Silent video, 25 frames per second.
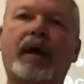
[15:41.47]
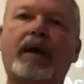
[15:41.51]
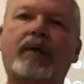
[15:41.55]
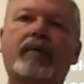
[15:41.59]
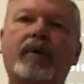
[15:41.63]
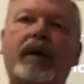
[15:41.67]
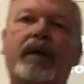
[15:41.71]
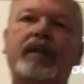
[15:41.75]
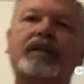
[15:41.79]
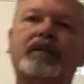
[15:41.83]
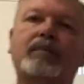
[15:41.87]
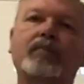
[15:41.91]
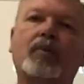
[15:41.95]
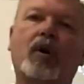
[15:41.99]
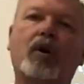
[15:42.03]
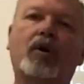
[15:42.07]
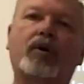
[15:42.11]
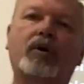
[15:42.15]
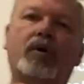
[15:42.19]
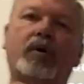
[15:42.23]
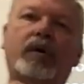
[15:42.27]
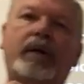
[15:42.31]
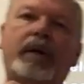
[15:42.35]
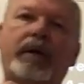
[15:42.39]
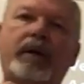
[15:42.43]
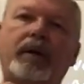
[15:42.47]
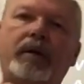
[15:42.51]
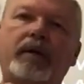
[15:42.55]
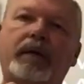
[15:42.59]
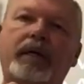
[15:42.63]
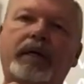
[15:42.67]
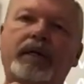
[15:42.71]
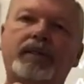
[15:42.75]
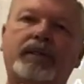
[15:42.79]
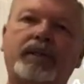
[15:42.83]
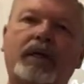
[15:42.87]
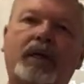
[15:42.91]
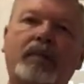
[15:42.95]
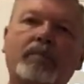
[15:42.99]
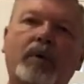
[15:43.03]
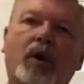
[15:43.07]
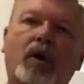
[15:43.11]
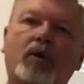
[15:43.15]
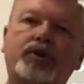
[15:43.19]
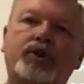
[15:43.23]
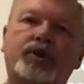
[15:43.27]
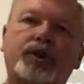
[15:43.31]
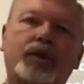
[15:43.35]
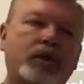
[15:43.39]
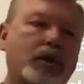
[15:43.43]
erase marker here is in
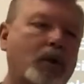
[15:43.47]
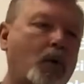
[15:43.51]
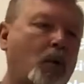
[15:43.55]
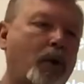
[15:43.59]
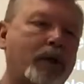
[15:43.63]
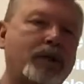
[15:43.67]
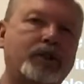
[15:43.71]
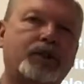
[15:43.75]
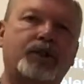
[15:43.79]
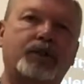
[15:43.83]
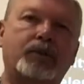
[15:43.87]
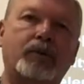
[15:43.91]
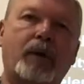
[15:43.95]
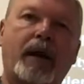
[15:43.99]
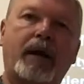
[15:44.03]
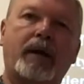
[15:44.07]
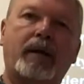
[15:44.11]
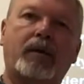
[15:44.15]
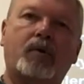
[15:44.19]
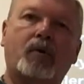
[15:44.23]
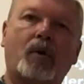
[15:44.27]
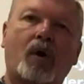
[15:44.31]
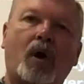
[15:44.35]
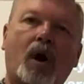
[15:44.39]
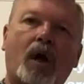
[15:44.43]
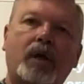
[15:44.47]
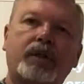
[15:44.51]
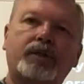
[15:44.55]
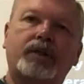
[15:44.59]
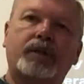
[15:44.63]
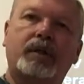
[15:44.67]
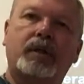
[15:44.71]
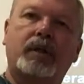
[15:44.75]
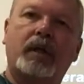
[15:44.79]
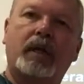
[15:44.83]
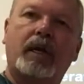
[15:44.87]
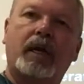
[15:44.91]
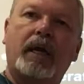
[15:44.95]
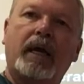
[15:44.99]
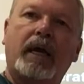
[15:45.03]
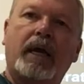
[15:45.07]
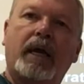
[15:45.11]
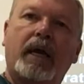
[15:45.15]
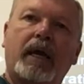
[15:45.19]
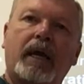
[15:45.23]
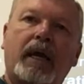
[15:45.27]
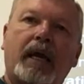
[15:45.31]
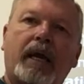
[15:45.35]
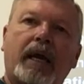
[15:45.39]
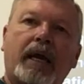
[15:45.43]
motion going straight across,
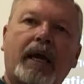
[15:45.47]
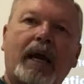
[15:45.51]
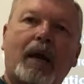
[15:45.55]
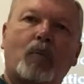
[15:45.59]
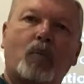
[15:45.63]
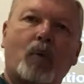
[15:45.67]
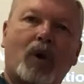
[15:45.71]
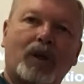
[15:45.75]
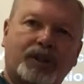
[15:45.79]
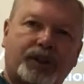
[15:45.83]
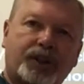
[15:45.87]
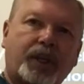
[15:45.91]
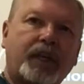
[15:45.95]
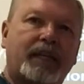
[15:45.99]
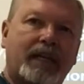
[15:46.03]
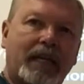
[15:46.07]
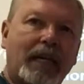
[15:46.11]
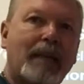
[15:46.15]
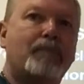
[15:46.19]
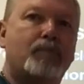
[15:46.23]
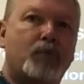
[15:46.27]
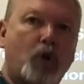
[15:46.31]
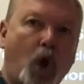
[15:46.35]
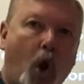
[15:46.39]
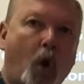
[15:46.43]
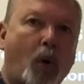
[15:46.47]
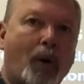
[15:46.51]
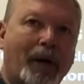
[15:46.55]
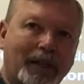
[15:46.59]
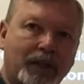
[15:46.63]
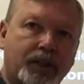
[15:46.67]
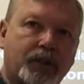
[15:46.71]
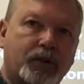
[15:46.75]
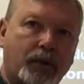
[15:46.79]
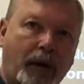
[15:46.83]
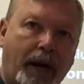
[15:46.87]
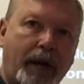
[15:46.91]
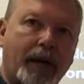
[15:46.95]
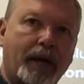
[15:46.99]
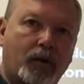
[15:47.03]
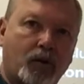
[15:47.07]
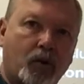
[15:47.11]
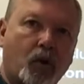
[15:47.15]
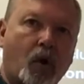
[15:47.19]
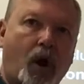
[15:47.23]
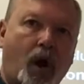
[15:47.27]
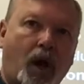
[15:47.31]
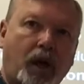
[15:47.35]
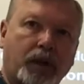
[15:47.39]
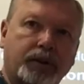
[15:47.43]
it wants to keep going straight
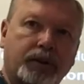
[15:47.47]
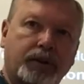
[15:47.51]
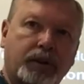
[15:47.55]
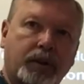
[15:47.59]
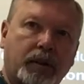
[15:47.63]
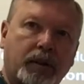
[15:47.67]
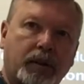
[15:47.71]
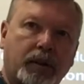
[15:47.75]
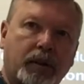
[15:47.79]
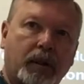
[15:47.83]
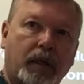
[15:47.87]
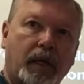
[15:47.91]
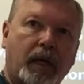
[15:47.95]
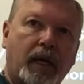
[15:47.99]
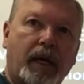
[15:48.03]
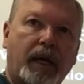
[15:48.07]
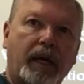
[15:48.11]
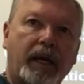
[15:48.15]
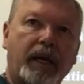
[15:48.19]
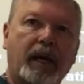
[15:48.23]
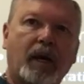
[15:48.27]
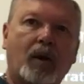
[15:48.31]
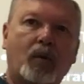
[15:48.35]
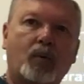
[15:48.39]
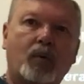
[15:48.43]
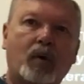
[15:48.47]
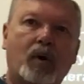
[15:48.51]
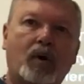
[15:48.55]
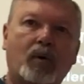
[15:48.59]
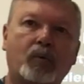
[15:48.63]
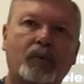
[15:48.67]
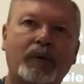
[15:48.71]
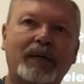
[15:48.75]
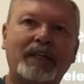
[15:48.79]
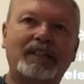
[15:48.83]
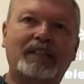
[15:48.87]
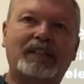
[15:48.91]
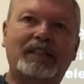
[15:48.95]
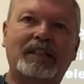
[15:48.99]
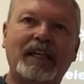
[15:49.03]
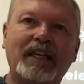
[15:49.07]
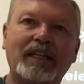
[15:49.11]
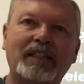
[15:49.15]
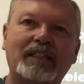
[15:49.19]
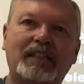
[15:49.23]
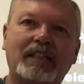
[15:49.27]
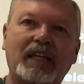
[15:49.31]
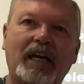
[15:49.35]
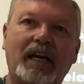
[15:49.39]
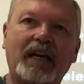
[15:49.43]
across. It will
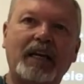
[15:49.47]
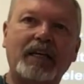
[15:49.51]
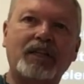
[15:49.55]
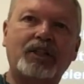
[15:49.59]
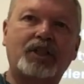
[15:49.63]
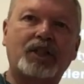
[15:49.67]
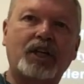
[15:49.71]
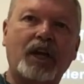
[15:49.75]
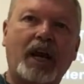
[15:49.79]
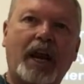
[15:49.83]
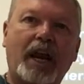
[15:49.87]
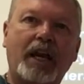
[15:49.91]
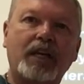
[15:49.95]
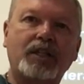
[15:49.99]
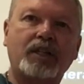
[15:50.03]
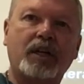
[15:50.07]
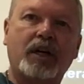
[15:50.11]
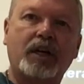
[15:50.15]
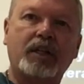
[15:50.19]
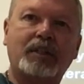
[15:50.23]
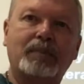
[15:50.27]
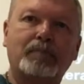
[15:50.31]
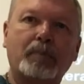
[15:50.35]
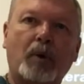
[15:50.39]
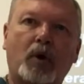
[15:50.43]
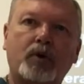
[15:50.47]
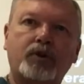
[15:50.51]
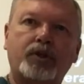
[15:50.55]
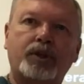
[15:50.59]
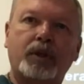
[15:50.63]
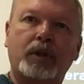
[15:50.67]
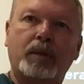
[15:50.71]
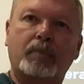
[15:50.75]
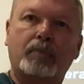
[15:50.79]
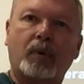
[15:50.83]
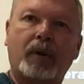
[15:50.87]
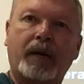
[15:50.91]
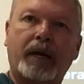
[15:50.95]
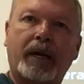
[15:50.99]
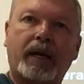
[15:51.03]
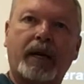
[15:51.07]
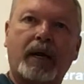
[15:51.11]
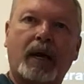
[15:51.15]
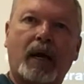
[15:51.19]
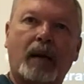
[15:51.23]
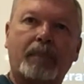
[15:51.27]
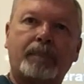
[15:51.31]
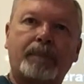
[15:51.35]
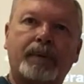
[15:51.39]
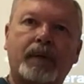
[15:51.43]
resist any change in its motion to bring it
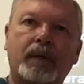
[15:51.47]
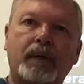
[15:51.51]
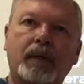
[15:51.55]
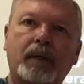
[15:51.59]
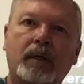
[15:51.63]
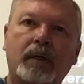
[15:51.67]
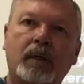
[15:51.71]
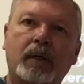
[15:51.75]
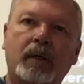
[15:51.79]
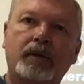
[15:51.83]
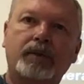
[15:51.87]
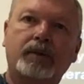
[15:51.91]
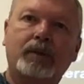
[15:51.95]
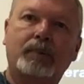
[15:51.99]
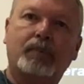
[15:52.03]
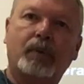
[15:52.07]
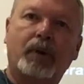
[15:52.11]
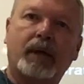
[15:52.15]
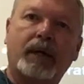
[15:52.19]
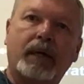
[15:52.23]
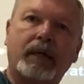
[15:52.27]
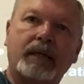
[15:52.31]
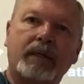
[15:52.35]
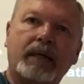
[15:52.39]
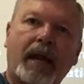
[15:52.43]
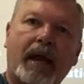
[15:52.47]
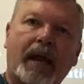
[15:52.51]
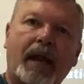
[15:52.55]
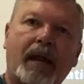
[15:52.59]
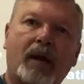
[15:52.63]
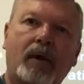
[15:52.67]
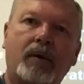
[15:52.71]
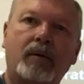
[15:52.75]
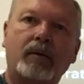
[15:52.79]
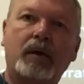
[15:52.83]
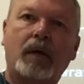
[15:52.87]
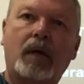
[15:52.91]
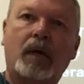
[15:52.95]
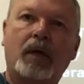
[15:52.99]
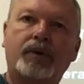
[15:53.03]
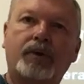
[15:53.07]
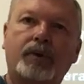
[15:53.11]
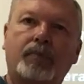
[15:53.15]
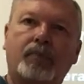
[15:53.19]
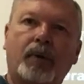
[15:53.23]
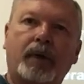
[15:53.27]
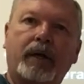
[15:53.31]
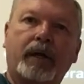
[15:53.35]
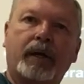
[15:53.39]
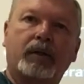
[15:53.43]
up, to bring it down, to
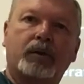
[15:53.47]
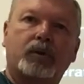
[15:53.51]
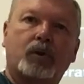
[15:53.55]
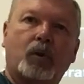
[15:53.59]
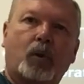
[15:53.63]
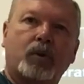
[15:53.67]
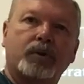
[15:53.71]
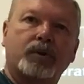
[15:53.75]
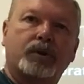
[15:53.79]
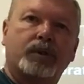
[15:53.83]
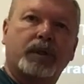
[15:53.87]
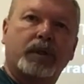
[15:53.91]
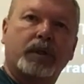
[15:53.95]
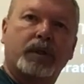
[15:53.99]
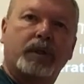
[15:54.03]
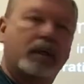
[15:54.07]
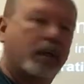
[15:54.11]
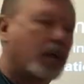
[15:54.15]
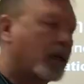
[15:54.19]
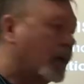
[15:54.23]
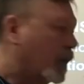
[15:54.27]
bring it towards the